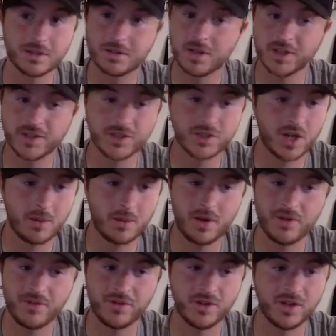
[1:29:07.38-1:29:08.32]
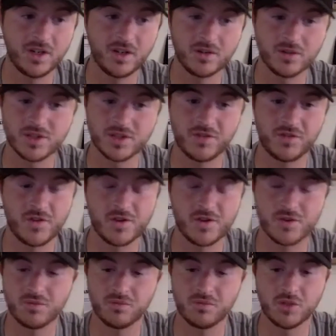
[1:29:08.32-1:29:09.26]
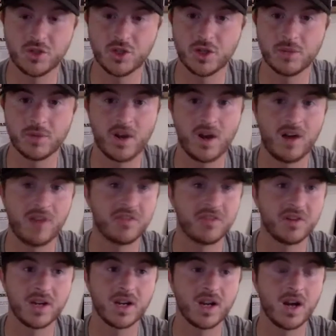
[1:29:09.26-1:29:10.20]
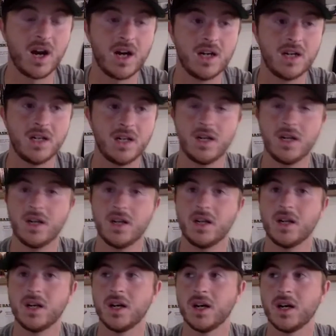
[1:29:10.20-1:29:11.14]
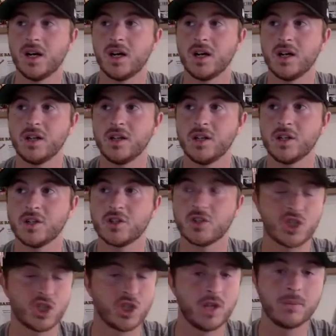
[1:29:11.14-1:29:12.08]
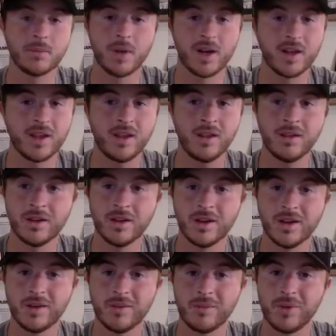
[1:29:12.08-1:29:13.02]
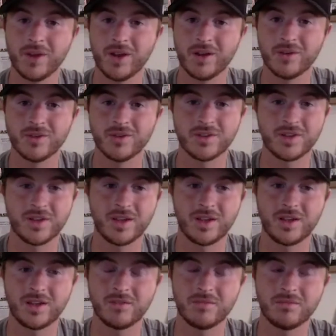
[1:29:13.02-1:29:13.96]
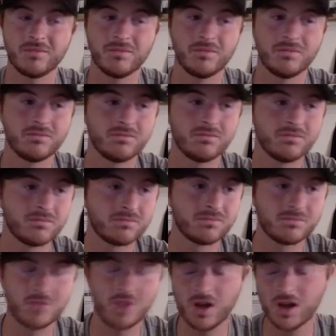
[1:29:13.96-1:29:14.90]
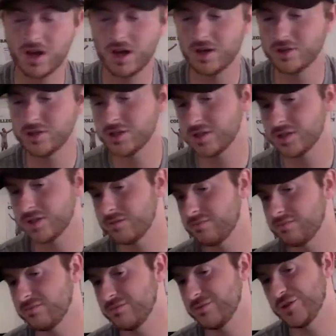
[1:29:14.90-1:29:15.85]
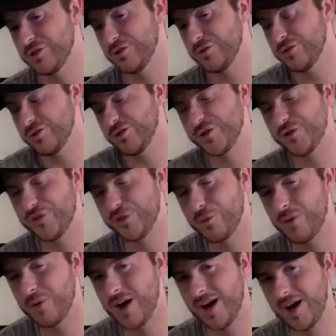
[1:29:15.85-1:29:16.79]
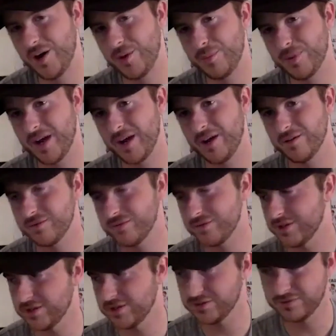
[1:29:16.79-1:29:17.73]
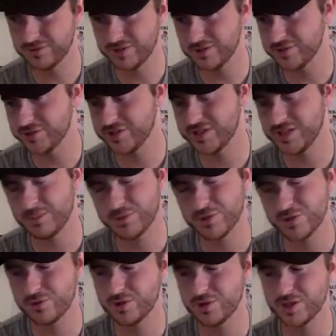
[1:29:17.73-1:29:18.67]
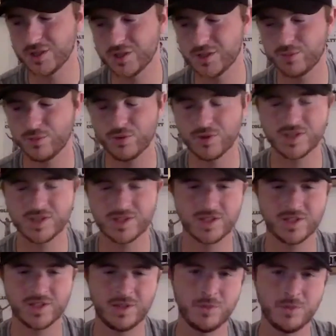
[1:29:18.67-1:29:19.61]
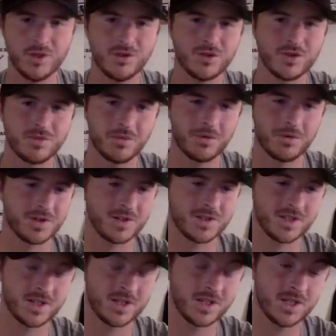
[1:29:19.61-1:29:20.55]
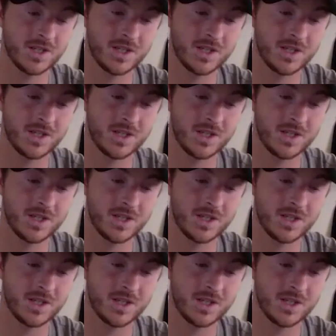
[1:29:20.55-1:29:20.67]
got the job offer here. It was the first legitimate offer I got. It's shit money, but I was like, look, I'll just do news for a while, but they'll see I'm so good at sports, they'll let me do sports. And it